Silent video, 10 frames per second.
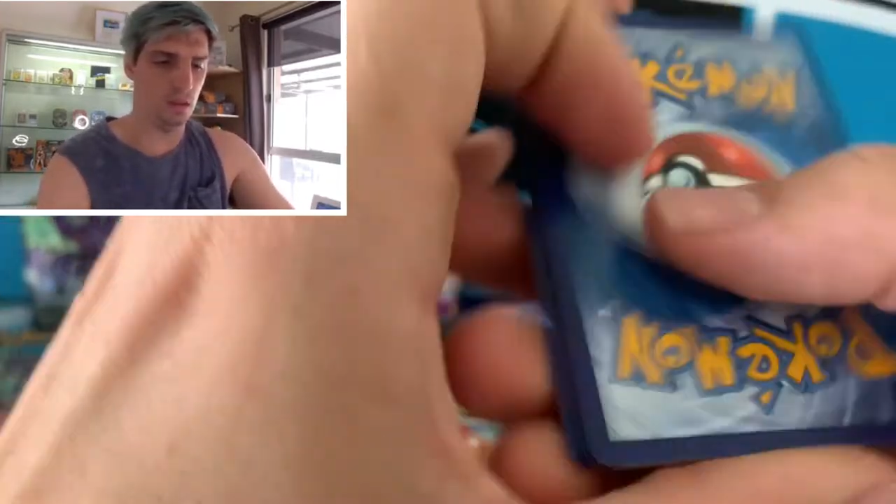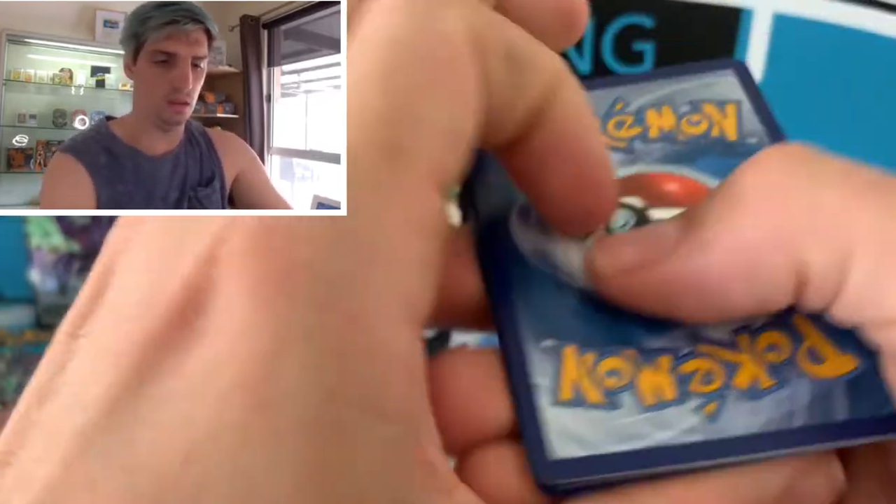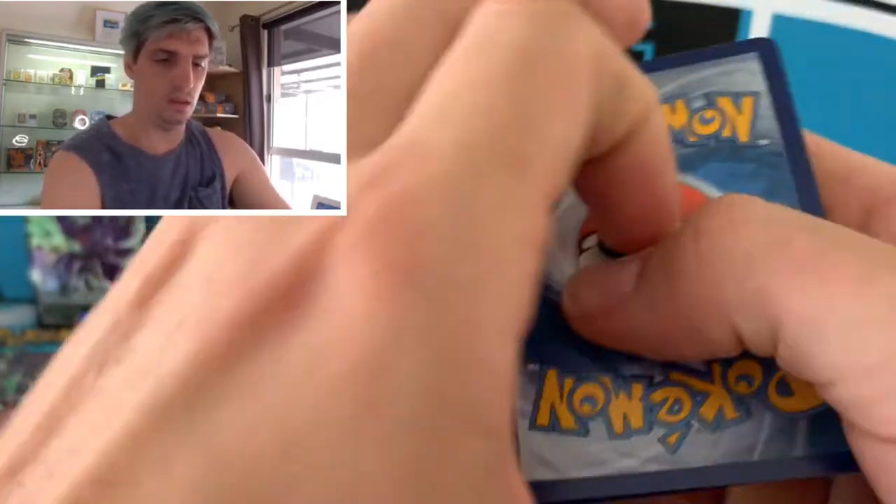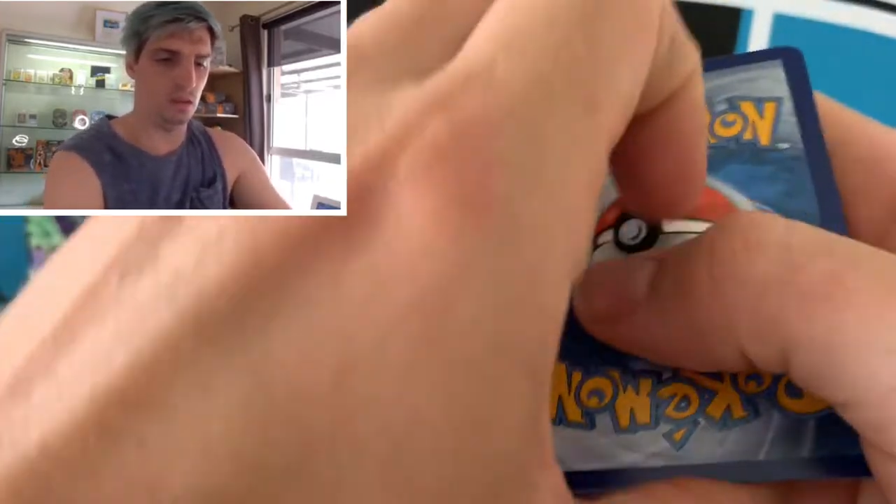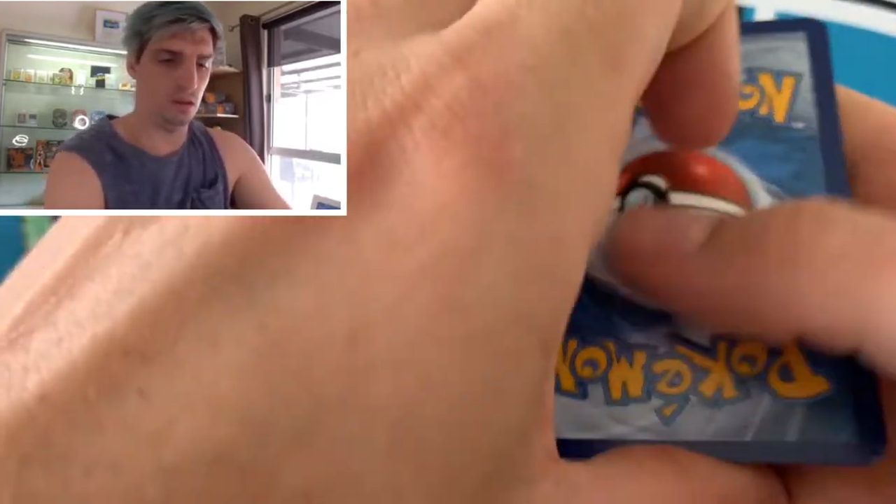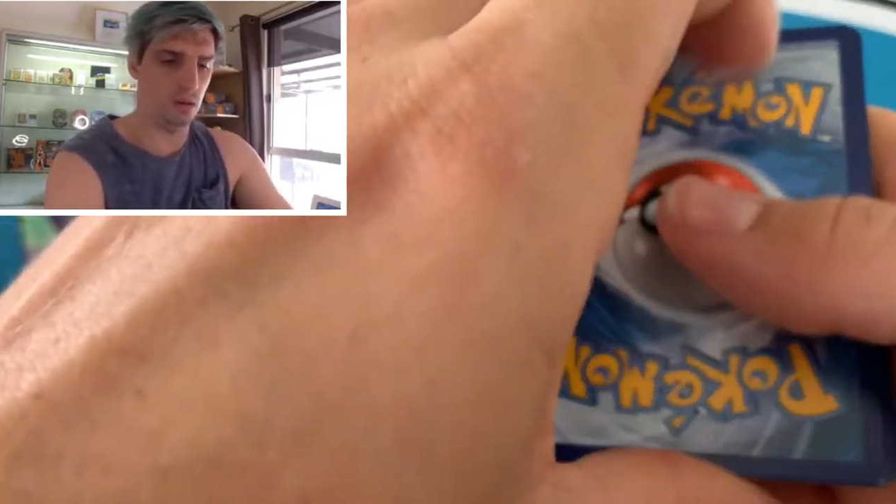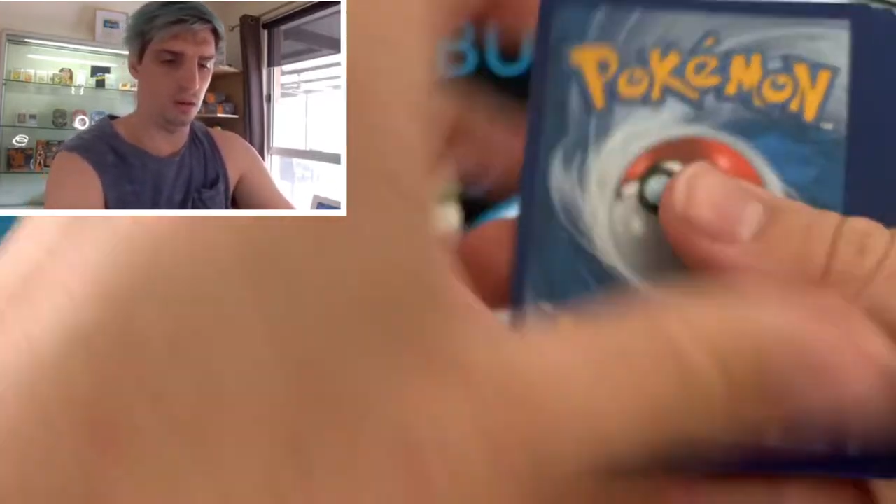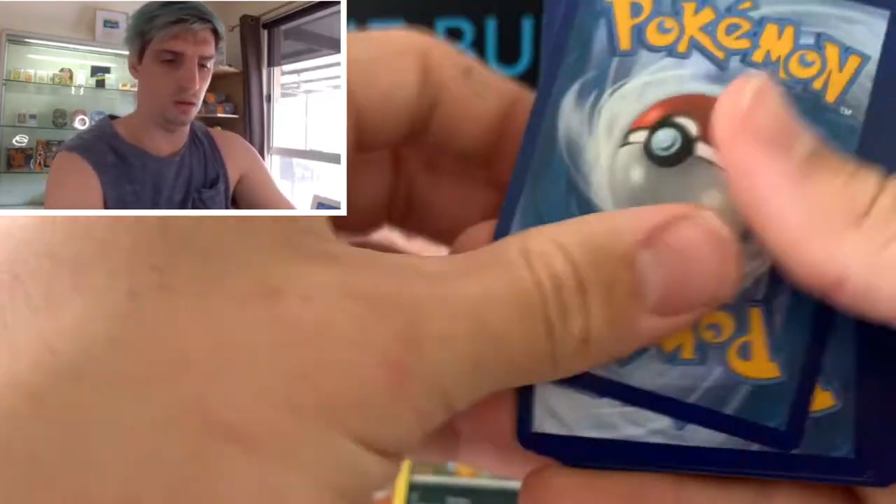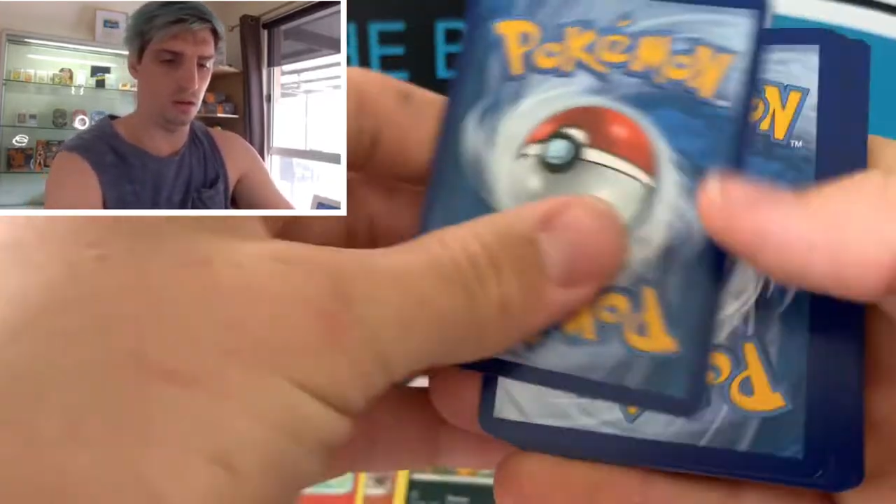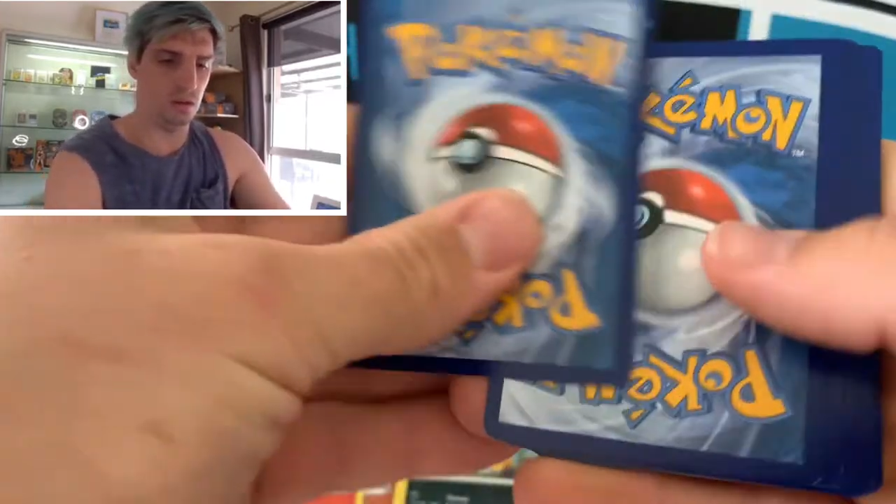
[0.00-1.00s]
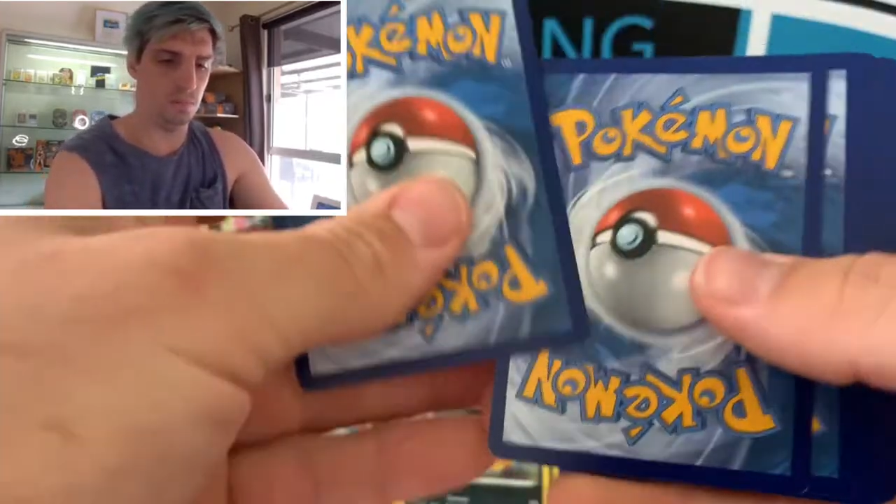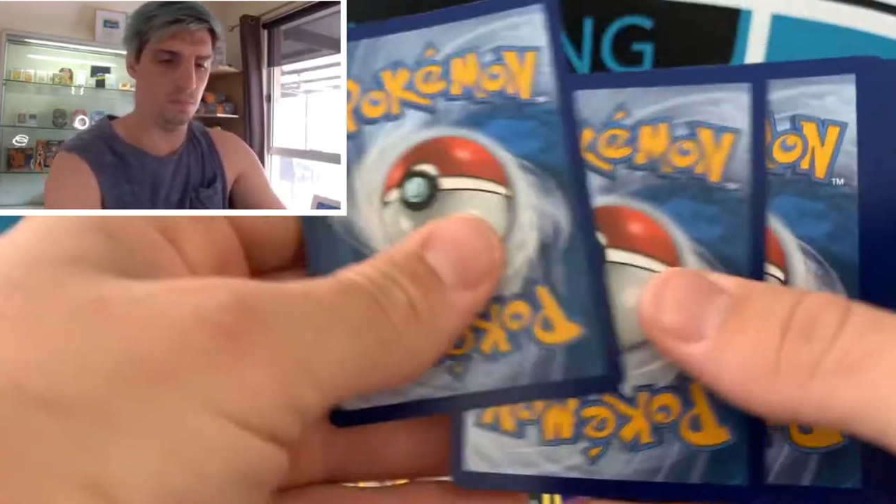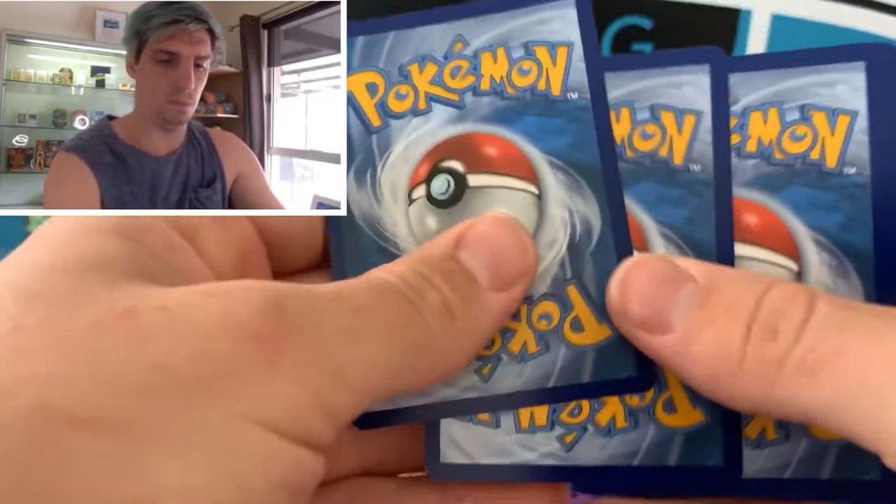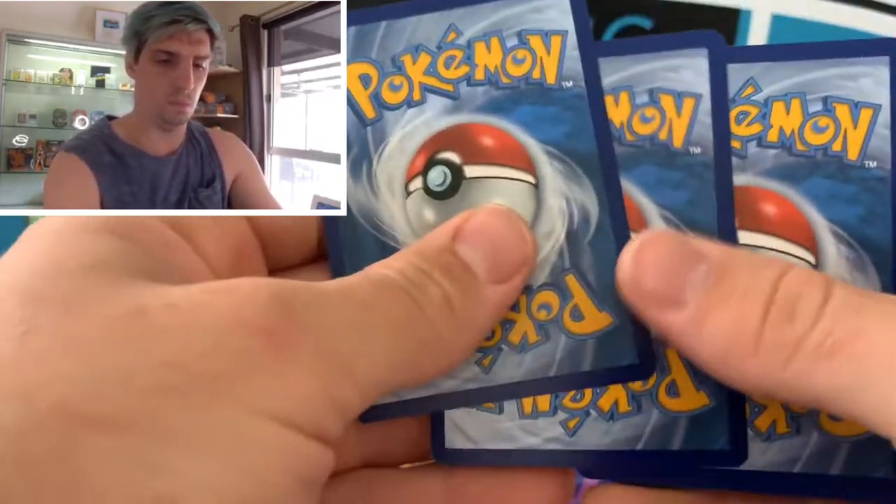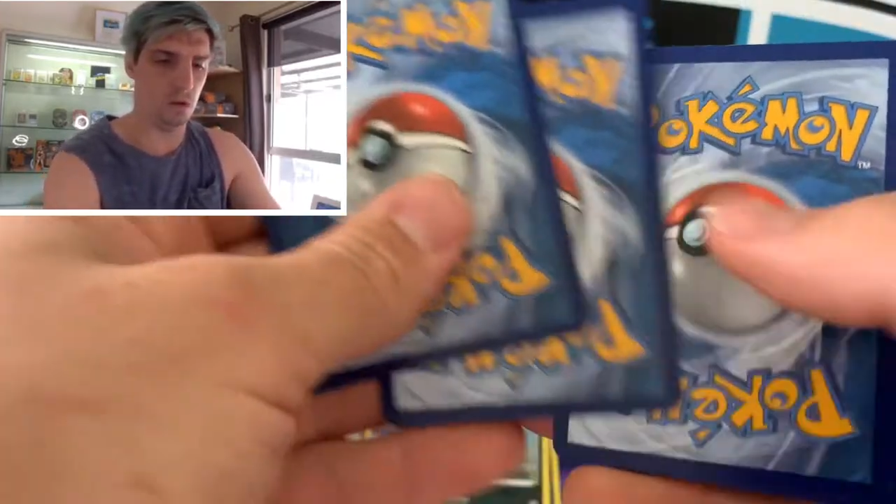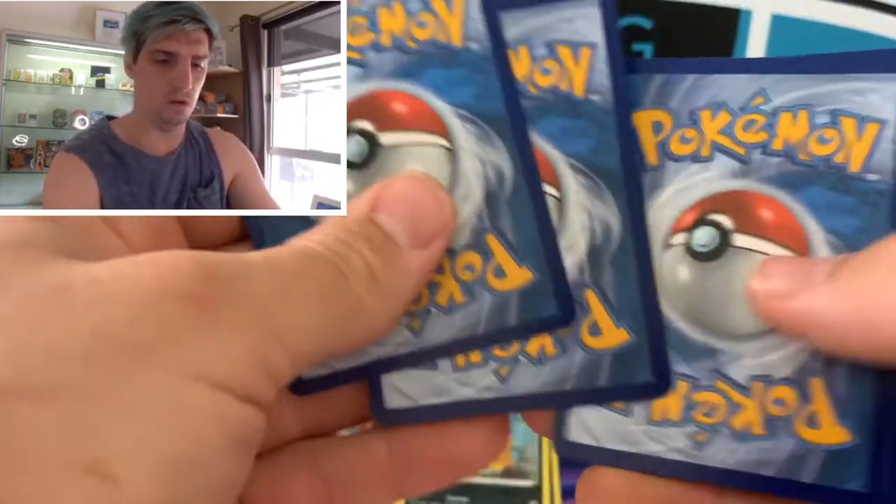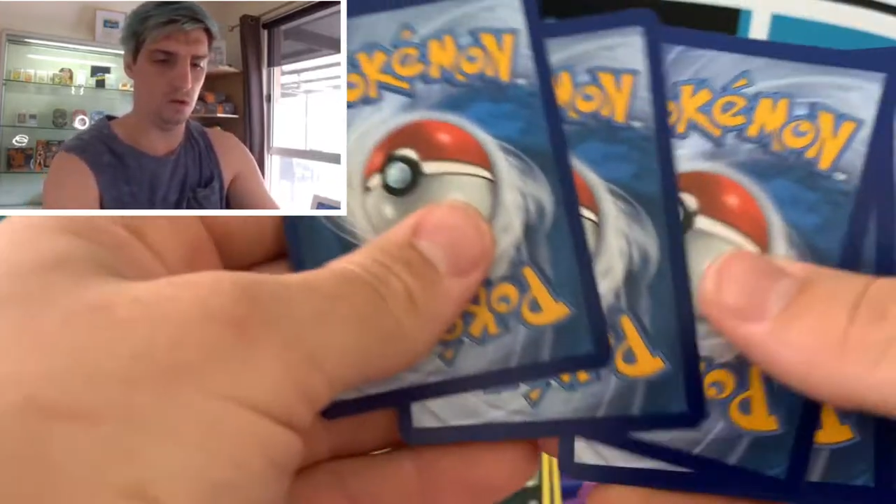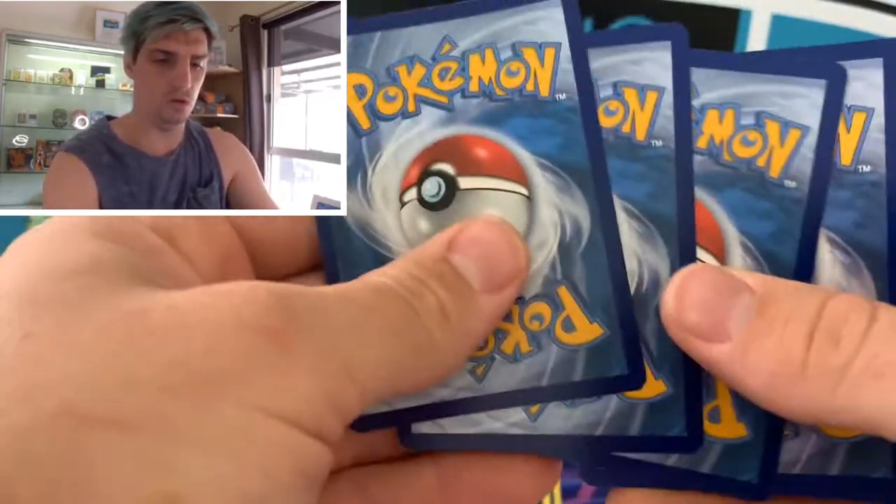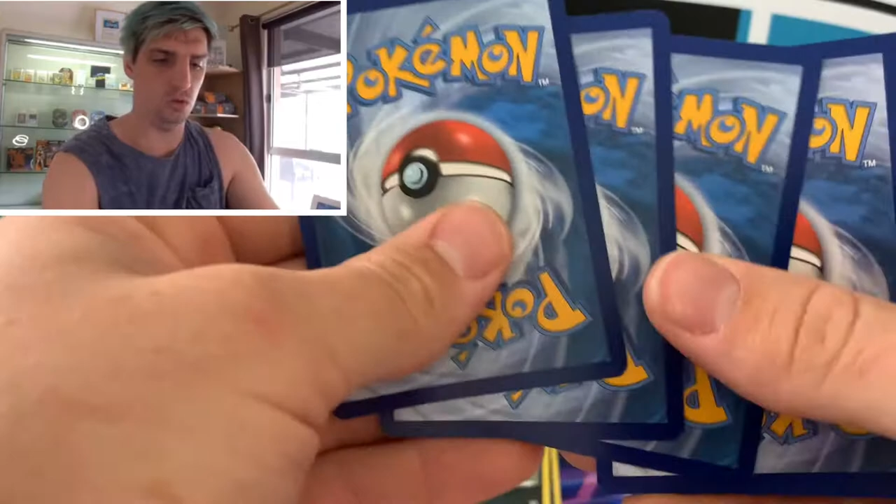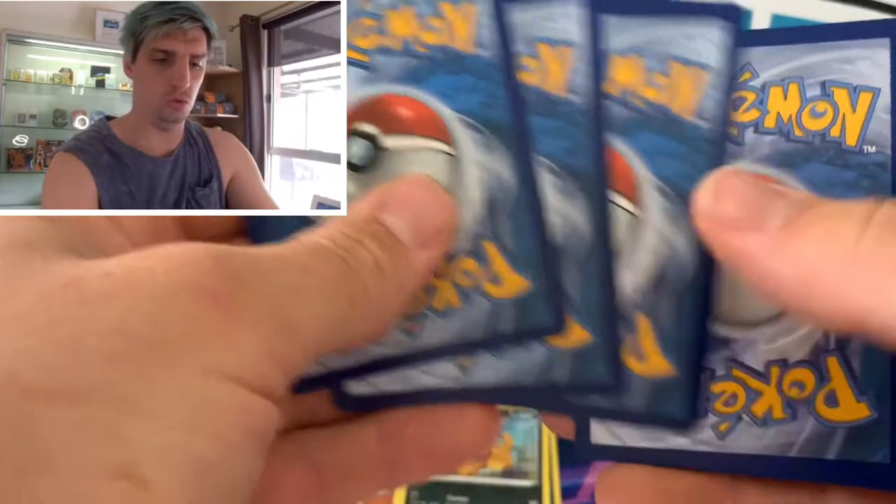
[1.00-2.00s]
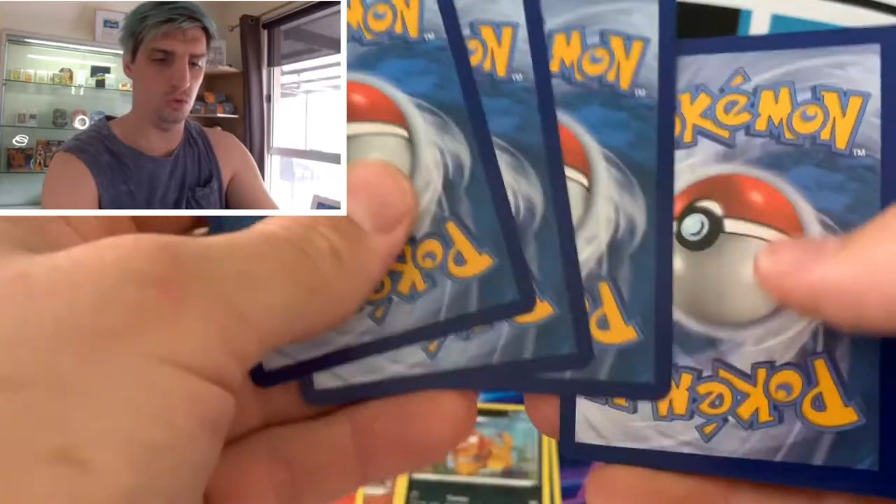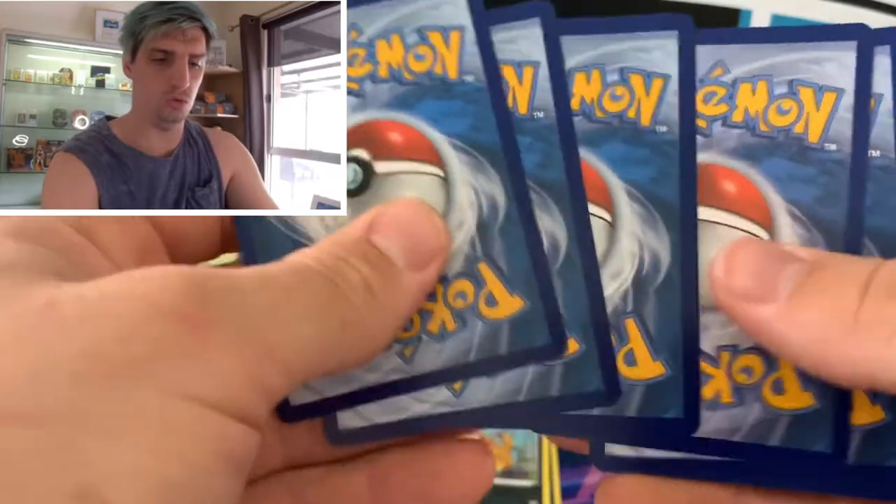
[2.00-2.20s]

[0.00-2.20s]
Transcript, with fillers: Alright, 2,